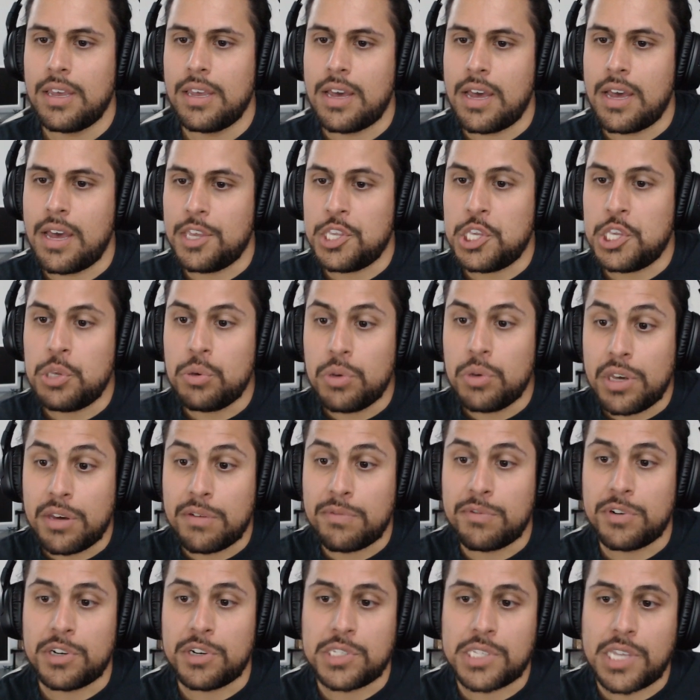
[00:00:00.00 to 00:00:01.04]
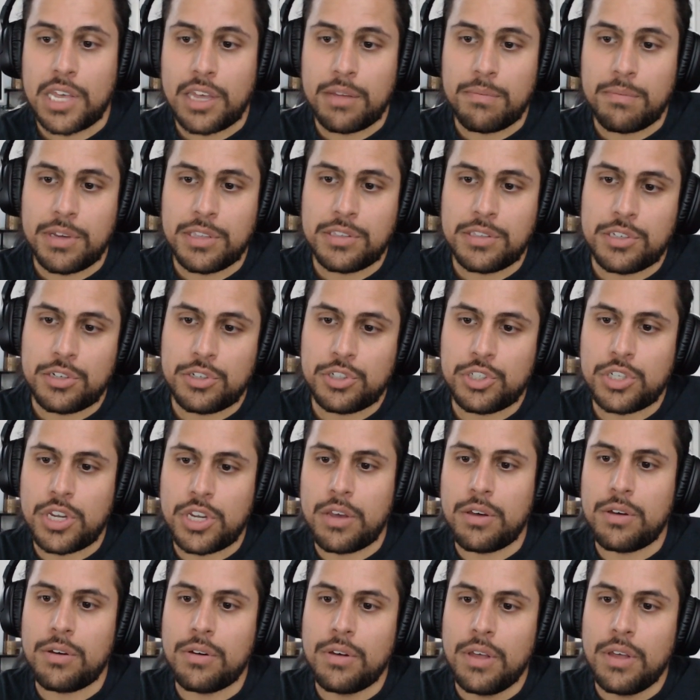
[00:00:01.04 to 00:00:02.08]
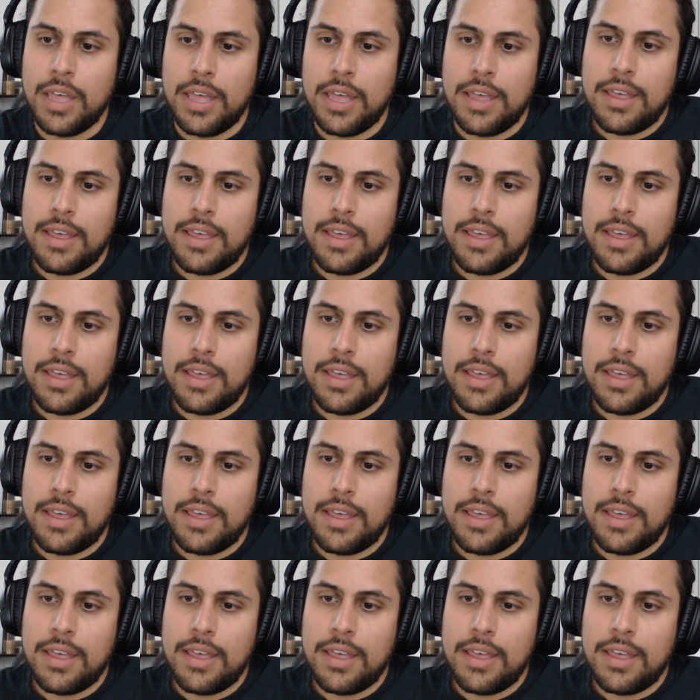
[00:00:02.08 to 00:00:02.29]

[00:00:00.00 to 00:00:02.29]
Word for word: uh, Hyuga for a solid months or so.